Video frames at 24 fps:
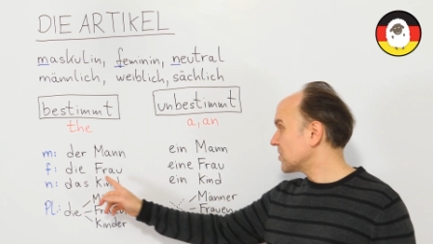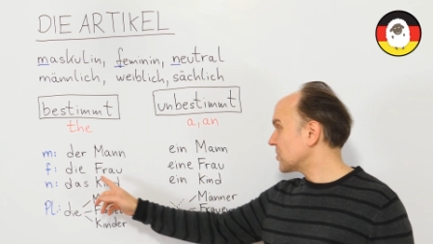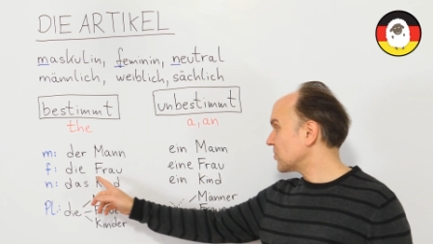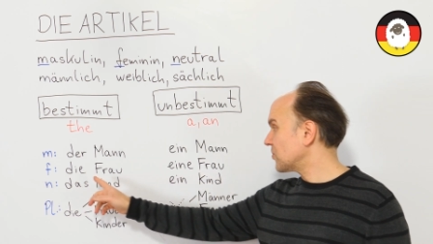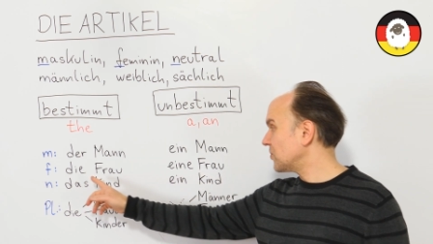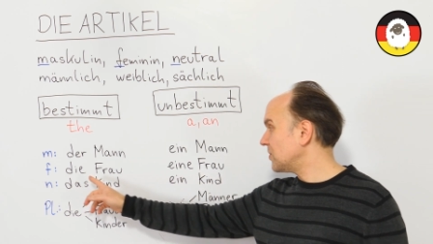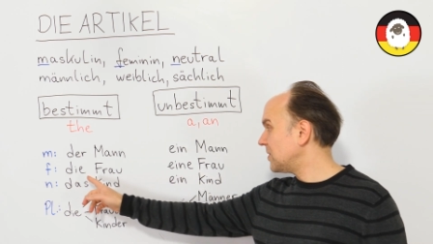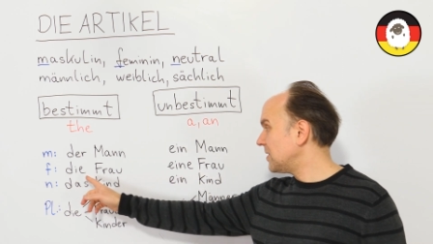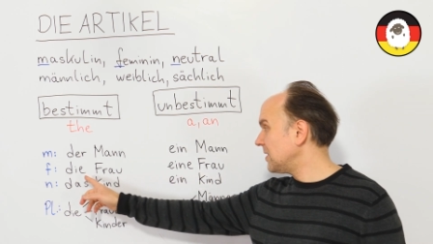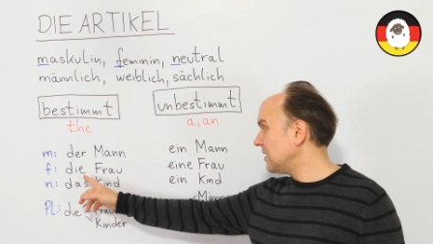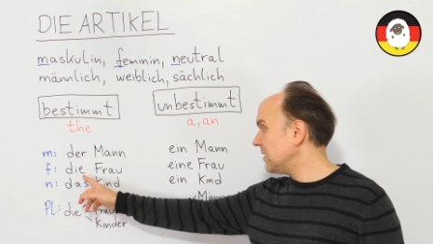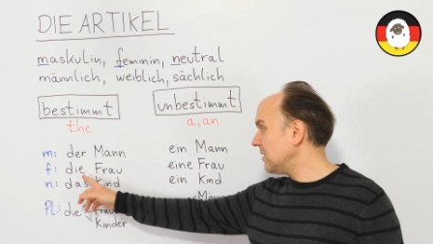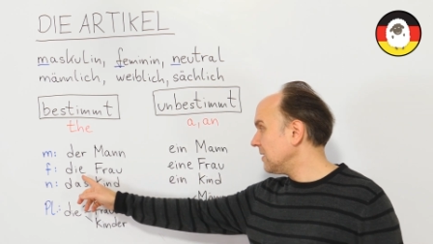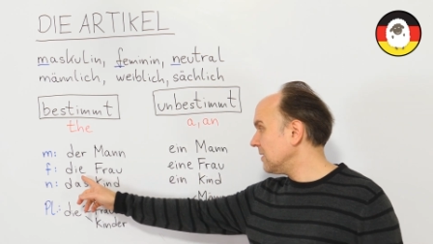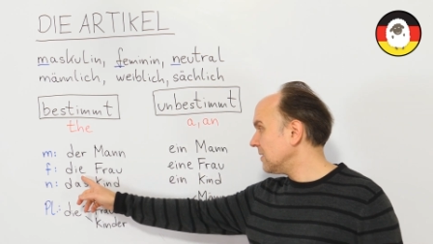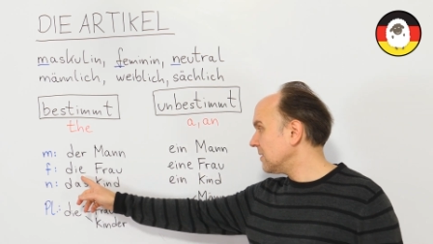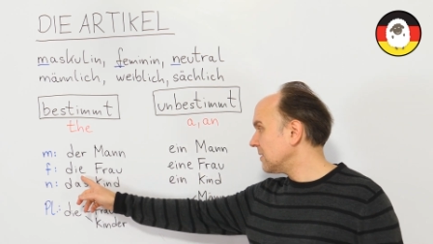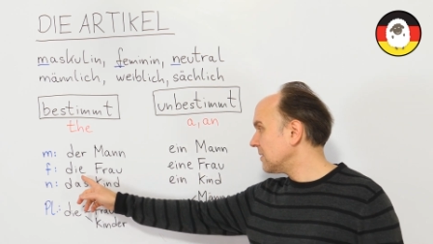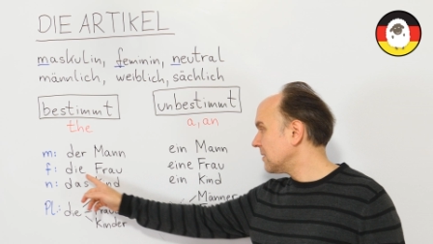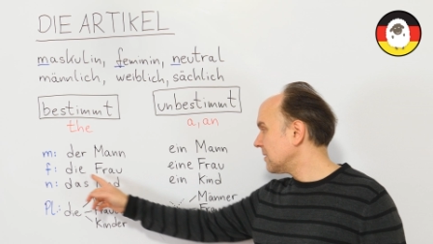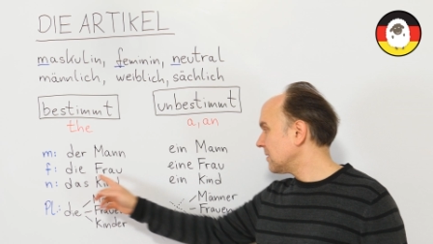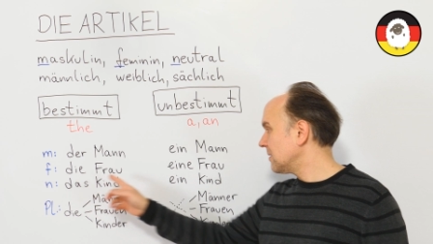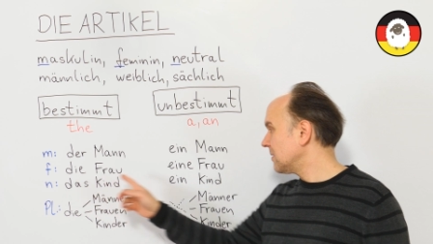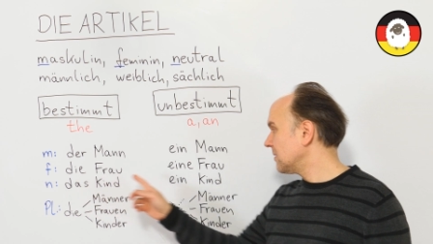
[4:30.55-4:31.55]
So
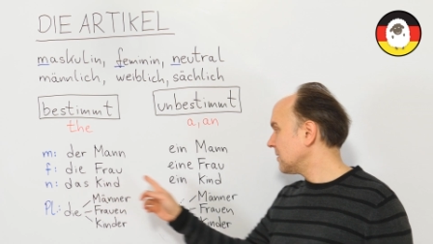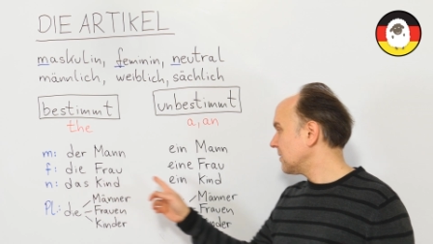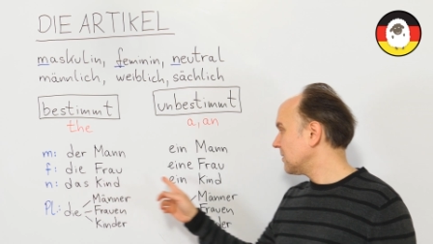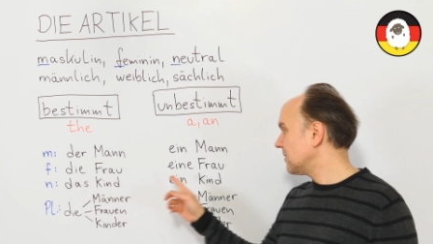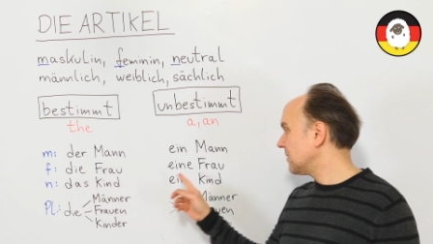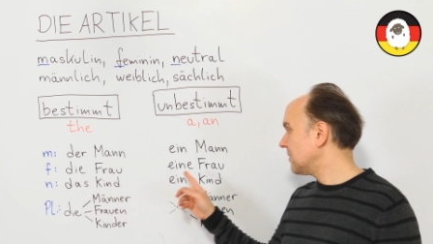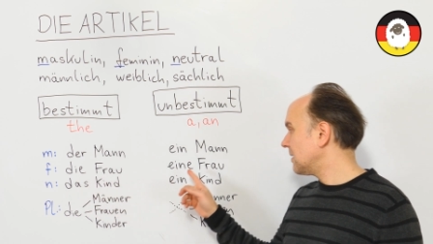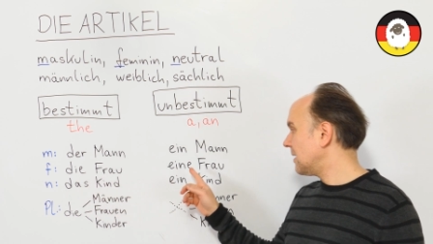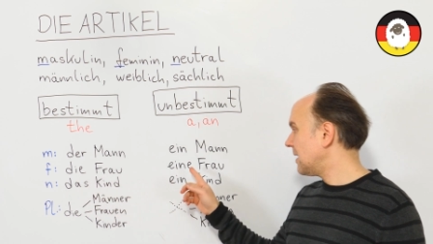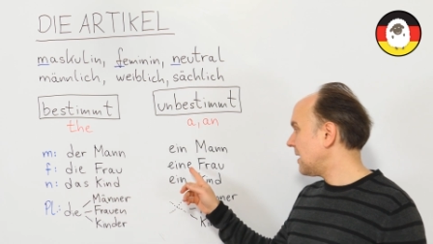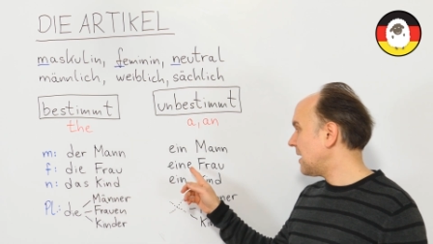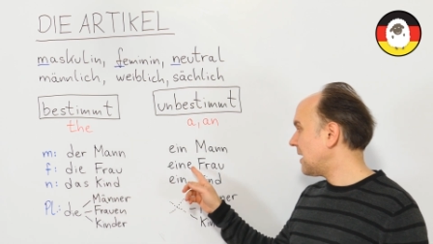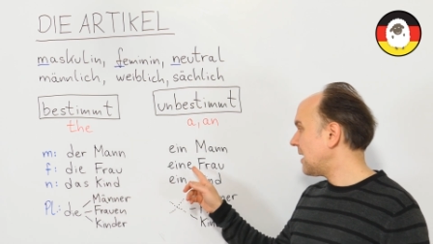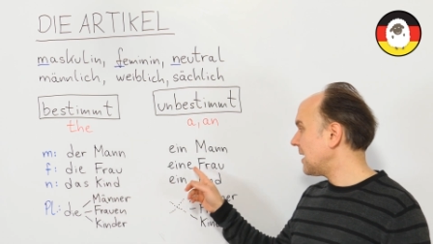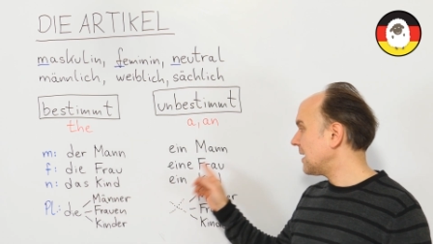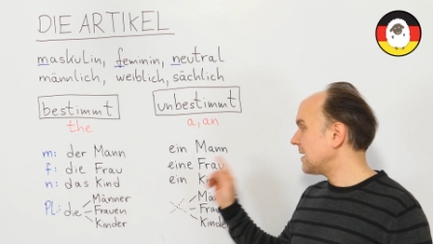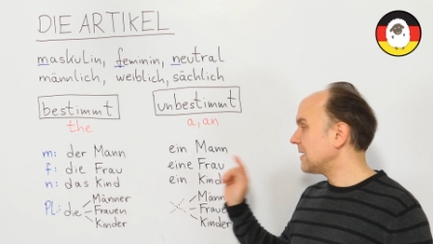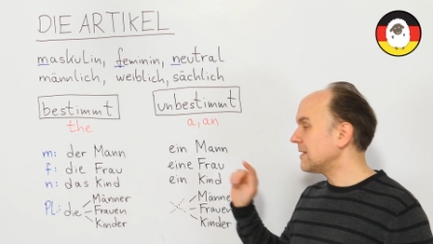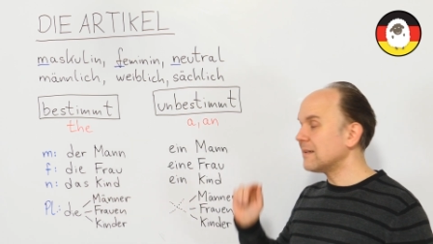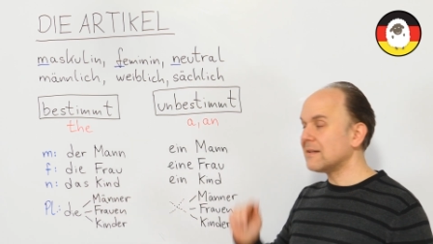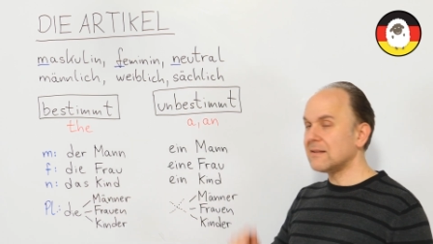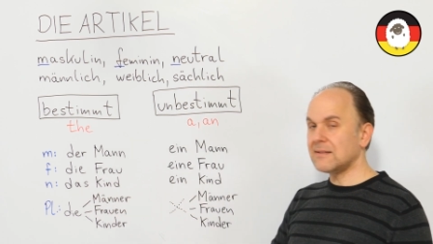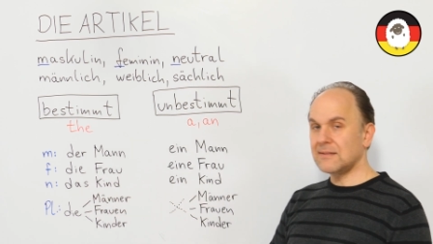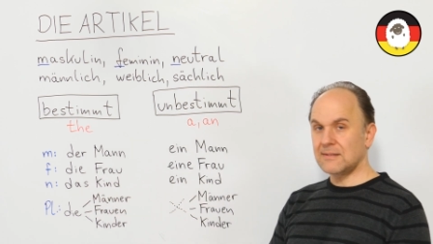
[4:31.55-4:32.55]
die,
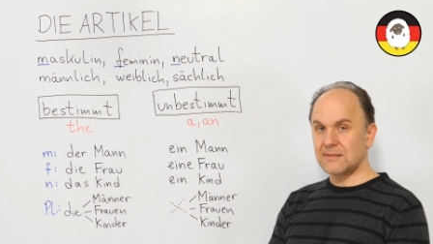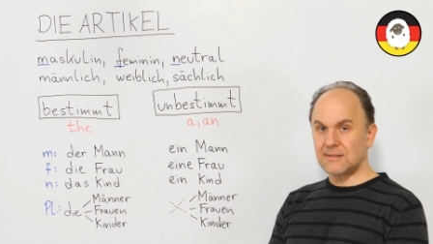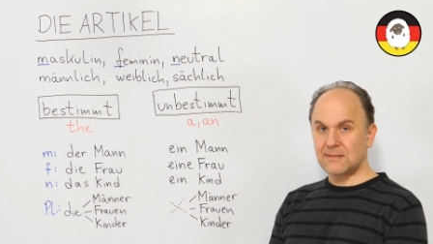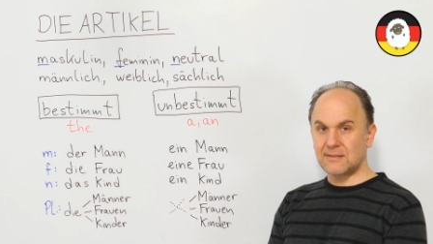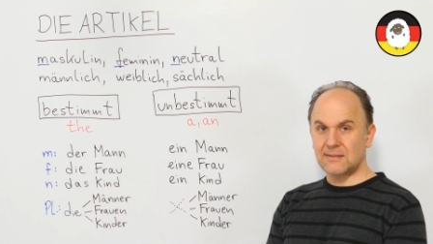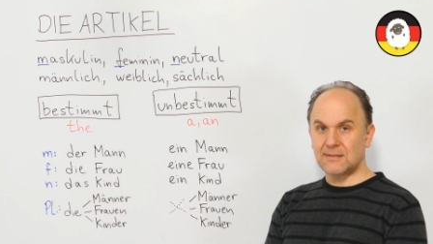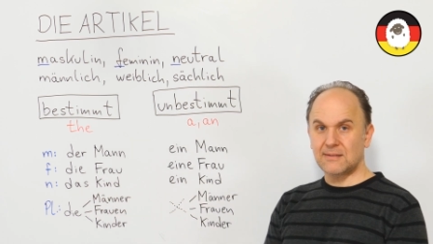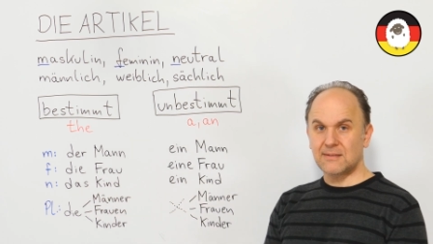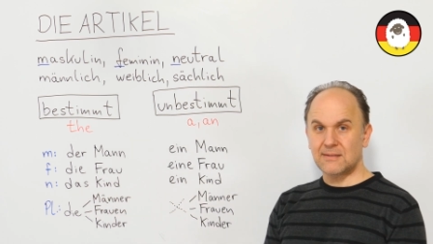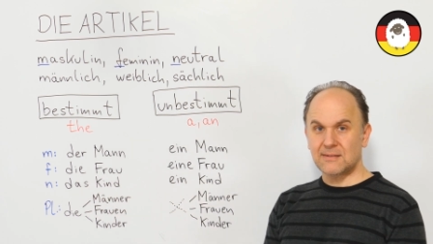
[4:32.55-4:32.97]
eine.